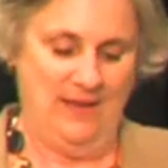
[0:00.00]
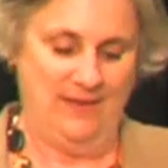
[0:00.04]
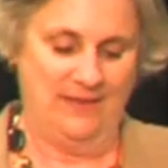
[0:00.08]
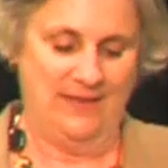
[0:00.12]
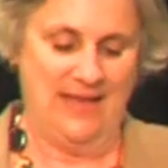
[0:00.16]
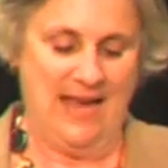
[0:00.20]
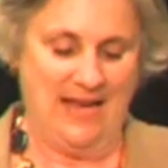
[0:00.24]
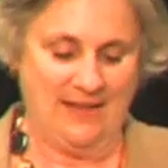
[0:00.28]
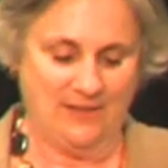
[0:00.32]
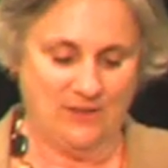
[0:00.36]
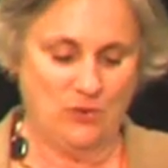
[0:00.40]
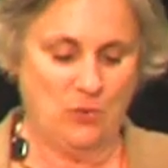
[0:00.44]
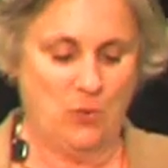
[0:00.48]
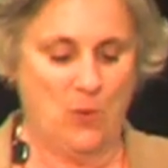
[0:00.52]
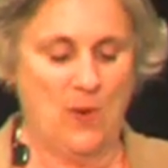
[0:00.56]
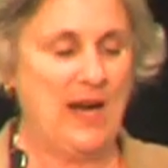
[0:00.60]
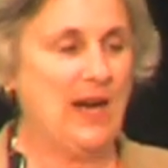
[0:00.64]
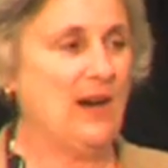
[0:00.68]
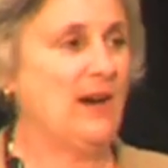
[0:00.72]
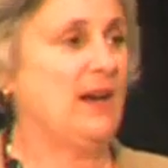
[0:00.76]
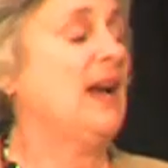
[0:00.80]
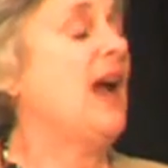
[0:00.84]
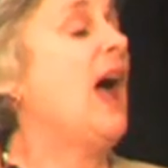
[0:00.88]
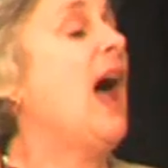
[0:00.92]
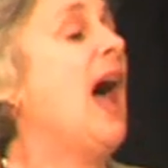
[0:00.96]
That's
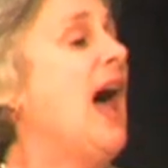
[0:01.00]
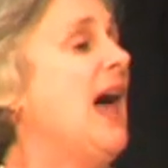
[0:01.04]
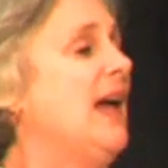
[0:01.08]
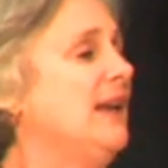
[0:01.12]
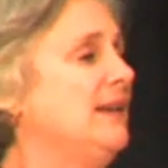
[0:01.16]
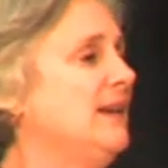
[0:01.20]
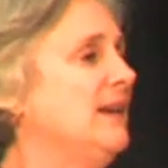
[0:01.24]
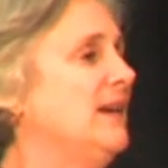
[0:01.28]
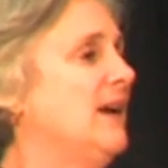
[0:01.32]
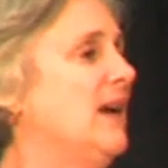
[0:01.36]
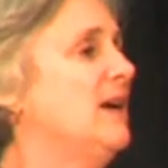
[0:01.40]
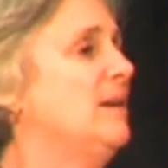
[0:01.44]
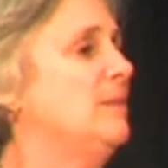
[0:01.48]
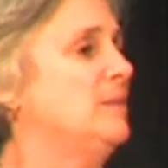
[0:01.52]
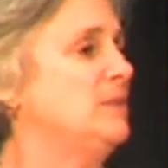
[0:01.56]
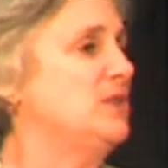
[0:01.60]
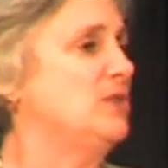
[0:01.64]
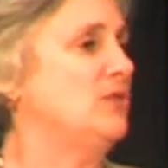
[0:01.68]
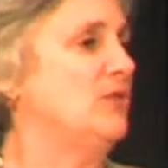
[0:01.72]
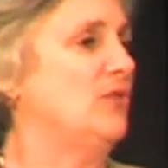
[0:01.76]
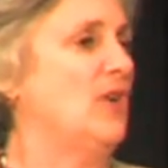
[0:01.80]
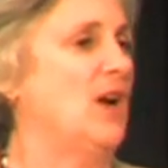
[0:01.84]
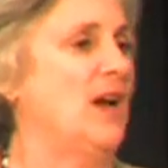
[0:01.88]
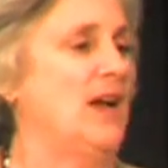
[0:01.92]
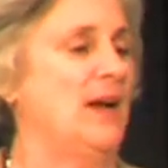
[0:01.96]
where cotton
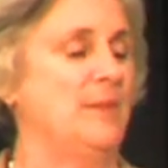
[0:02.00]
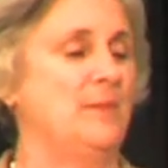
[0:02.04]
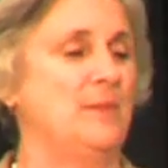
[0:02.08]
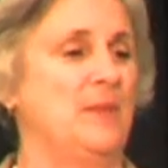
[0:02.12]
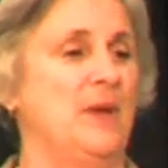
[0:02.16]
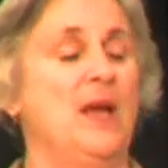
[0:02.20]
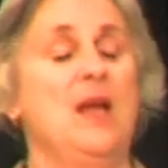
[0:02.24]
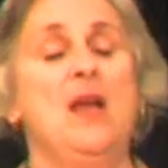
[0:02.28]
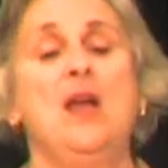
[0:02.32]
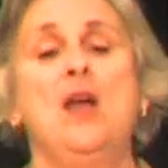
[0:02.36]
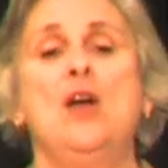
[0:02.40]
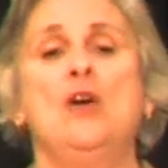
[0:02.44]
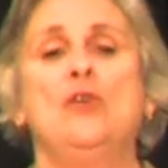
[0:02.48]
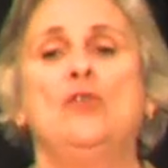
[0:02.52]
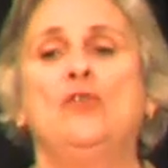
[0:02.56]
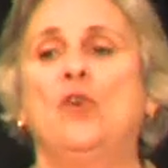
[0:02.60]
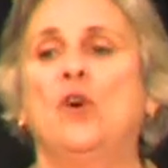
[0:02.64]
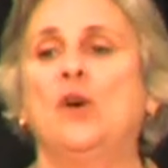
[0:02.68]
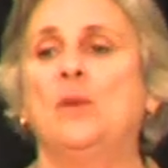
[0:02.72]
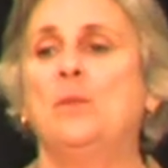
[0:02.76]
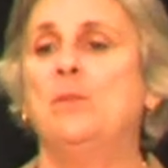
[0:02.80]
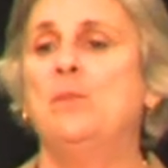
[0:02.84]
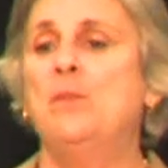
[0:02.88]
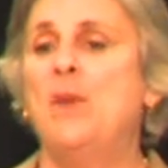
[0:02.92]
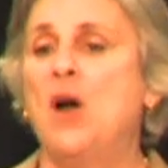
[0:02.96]
comes from
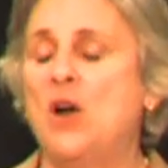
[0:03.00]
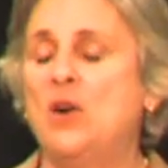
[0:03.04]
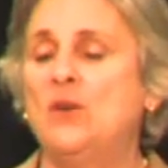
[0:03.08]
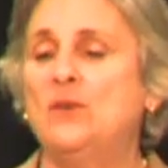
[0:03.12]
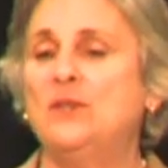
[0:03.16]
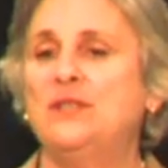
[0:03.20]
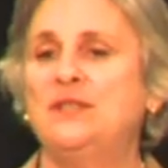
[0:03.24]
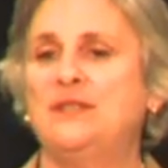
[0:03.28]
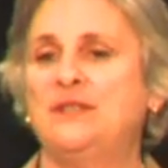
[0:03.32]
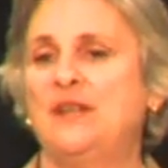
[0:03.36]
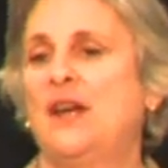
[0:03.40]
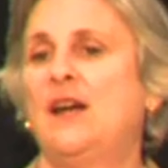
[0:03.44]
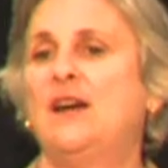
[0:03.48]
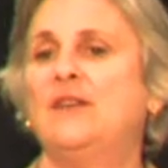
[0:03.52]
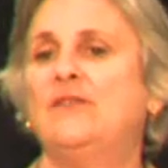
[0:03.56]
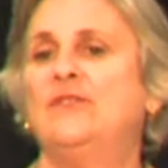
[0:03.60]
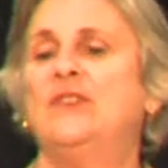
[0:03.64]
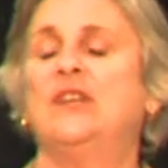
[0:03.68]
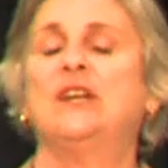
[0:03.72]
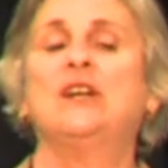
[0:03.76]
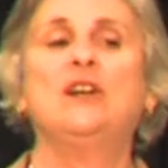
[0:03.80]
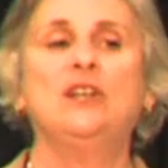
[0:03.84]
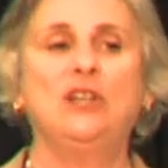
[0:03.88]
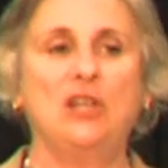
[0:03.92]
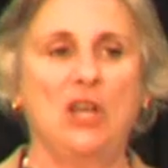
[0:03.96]
for most of
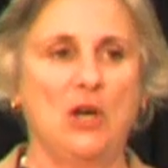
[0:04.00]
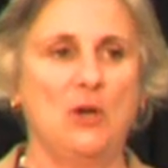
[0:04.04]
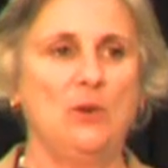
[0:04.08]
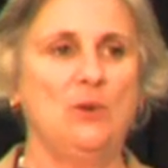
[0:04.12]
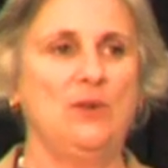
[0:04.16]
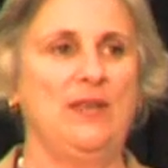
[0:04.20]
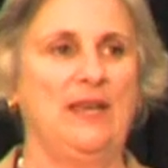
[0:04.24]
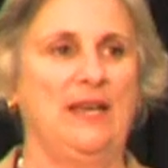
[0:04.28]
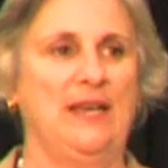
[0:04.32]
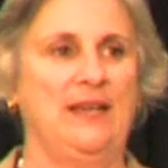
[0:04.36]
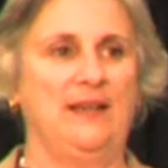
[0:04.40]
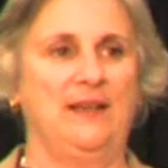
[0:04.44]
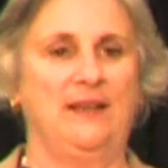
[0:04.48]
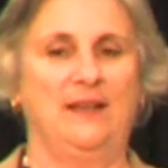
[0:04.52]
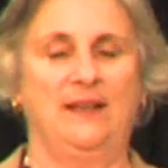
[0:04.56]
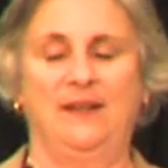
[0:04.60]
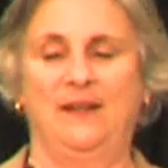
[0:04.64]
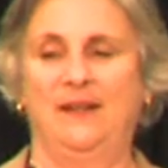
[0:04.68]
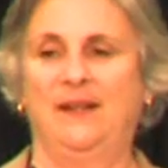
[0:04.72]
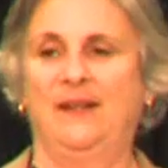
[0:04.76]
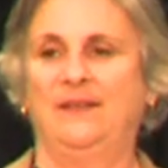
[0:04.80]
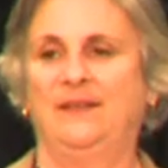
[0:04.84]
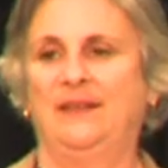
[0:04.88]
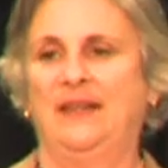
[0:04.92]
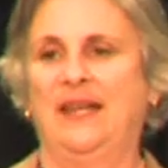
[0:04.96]
the clothing
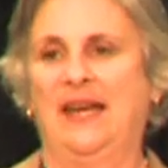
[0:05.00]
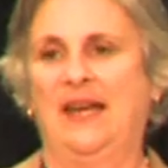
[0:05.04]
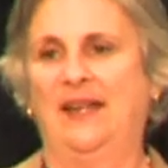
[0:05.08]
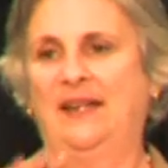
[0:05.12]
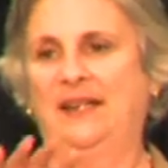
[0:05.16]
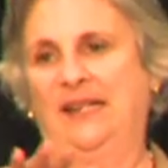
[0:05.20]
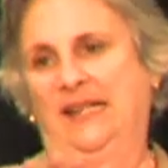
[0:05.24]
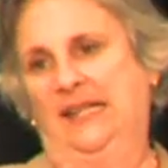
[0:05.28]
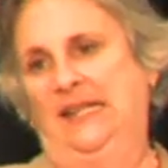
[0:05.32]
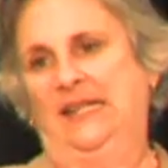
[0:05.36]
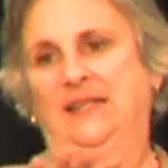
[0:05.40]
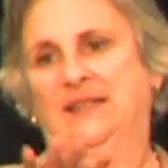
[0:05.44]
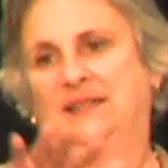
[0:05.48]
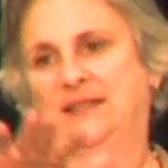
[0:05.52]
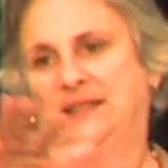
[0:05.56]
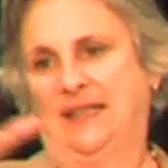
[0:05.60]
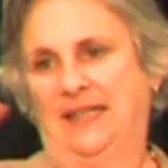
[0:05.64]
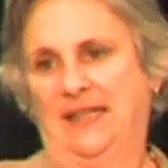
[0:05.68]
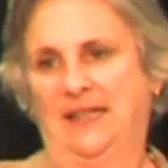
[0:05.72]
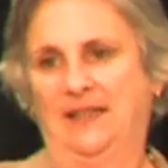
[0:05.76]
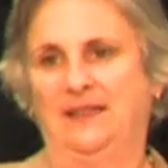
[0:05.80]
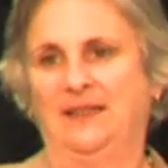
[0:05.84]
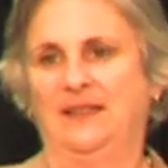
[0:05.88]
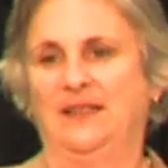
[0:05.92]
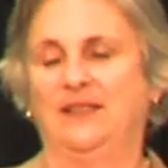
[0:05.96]
that is
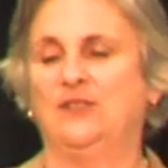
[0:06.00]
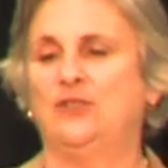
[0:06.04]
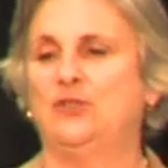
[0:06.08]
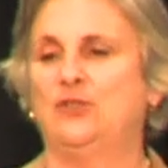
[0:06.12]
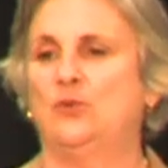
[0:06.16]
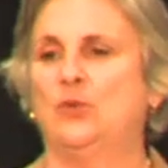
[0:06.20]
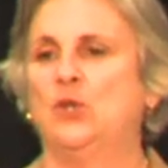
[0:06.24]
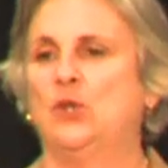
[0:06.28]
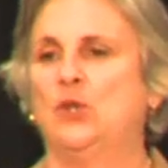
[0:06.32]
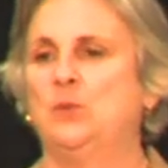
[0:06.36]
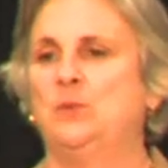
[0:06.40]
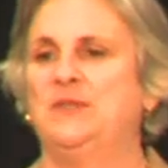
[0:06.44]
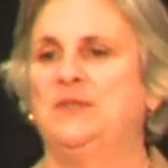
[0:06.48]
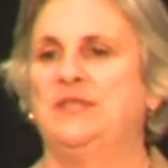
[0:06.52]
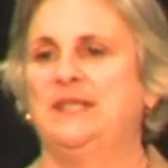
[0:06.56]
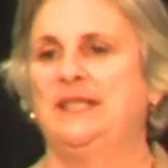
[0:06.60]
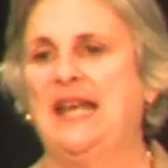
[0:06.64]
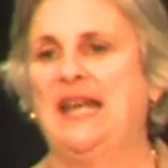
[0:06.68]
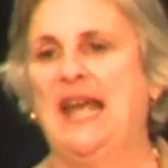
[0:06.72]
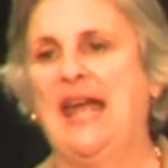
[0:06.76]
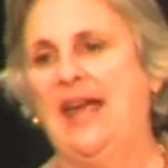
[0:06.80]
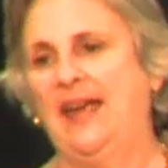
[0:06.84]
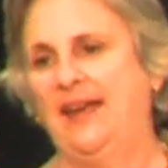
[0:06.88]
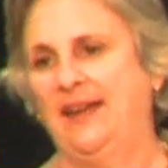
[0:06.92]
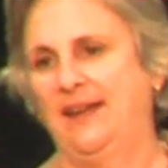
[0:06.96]
in this room
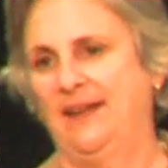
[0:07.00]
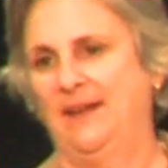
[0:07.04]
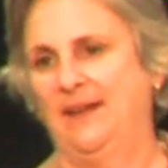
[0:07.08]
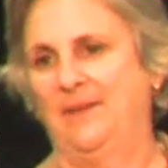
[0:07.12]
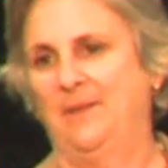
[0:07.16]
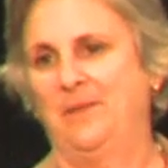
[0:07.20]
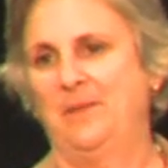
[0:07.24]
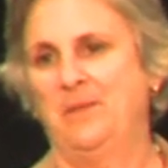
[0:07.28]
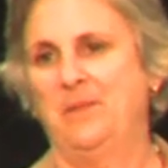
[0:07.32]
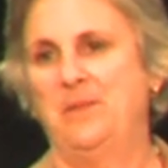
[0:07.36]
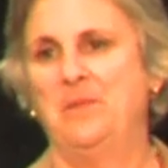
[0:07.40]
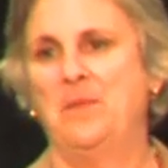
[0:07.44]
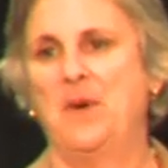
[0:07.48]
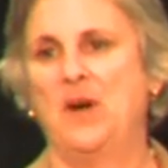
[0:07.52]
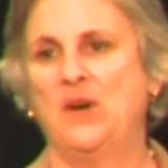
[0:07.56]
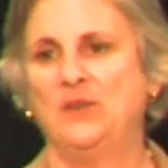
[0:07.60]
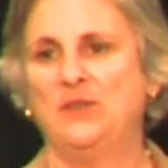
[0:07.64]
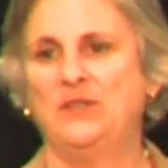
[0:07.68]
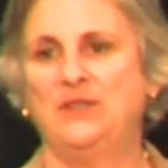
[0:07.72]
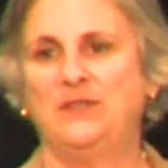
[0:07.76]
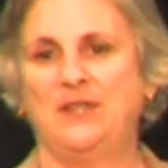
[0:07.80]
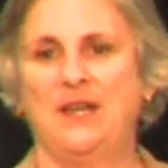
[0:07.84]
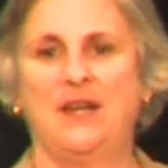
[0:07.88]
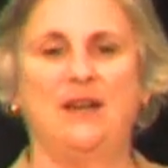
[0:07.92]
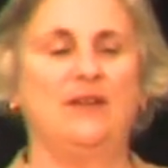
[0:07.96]
today.
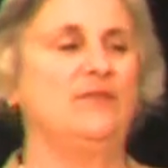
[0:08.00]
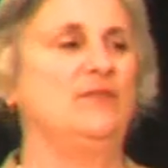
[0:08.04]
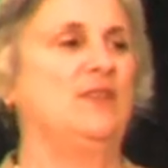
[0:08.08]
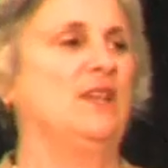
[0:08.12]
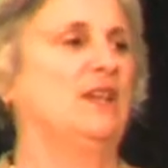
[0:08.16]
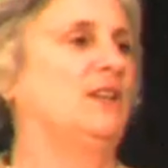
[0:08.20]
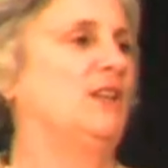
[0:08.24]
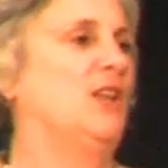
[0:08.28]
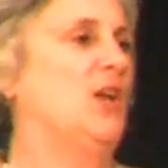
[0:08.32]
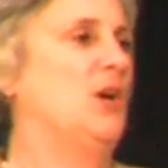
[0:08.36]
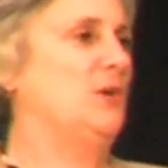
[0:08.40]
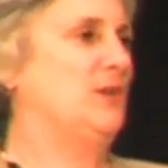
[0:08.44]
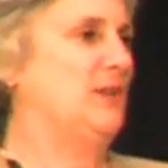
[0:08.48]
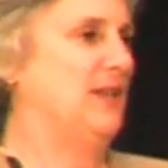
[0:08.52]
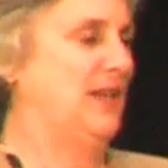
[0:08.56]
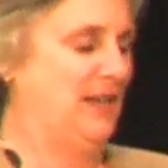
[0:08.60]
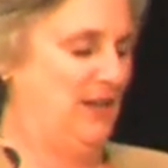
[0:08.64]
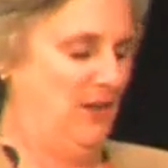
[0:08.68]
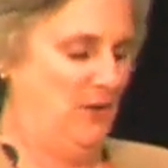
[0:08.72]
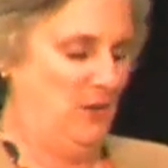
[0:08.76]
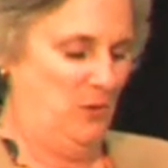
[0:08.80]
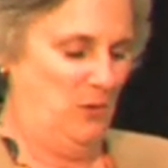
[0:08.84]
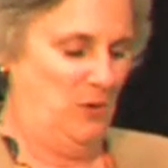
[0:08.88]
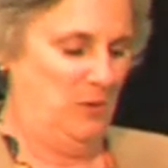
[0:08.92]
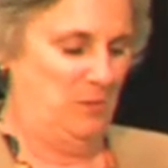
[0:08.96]
Most of the clothing
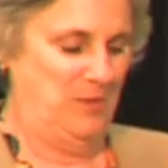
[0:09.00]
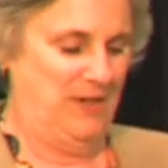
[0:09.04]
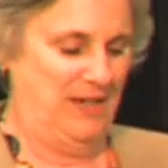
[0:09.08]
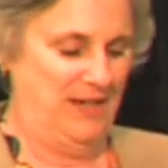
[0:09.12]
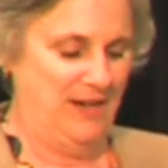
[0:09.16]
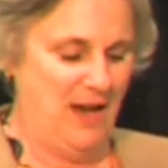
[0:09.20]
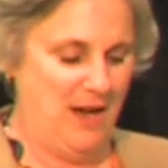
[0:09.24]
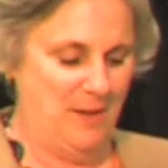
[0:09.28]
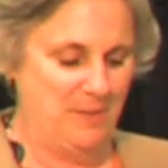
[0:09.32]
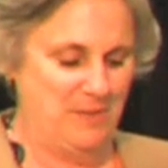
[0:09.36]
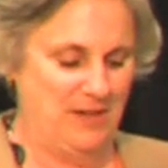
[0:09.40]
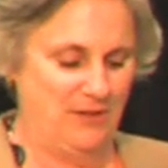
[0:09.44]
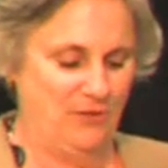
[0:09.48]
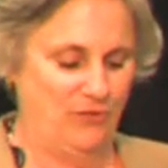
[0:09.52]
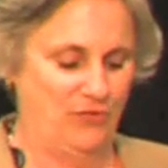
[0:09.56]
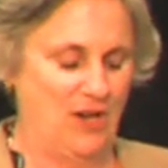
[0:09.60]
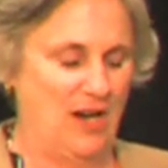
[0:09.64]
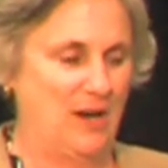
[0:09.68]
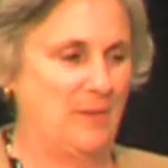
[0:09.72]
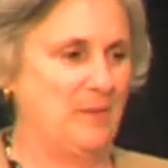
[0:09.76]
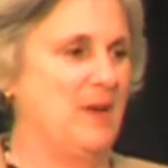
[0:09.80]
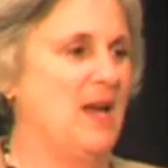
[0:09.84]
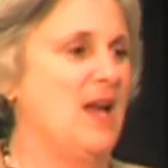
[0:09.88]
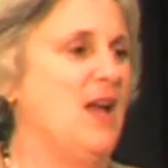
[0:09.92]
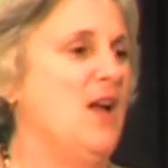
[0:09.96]
would be coming
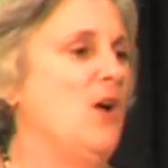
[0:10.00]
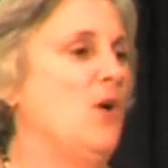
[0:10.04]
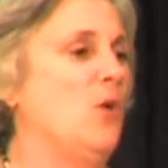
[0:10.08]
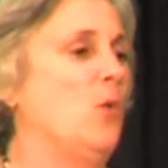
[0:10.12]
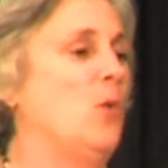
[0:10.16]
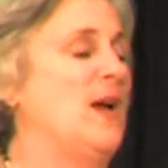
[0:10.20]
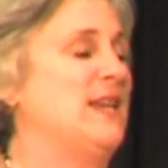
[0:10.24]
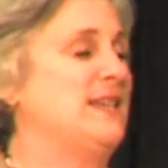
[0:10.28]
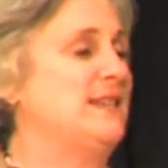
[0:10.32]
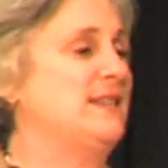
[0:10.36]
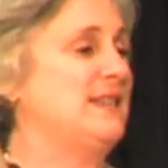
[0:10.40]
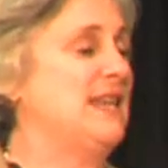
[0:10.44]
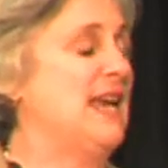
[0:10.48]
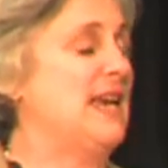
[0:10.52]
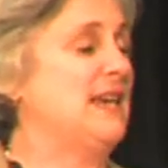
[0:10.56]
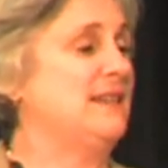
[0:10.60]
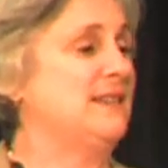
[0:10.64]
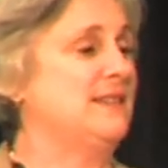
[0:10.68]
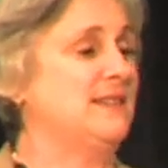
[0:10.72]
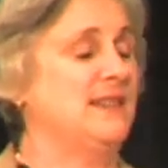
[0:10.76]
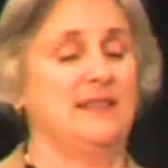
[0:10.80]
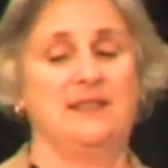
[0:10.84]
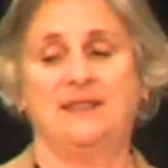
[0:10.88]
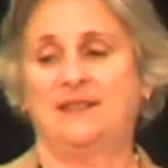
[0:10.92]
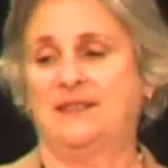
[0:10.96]
from West
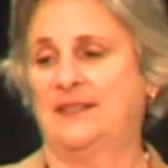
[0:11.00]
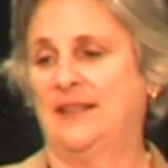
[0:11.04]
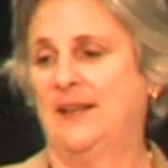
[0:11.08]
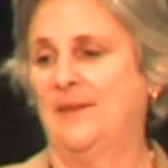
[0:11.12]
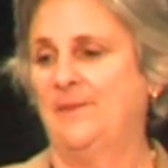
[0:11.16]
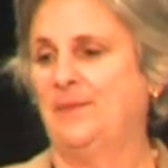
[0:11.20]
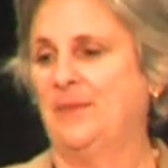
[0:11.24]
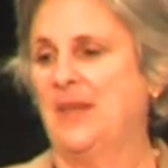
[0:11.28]
Texas.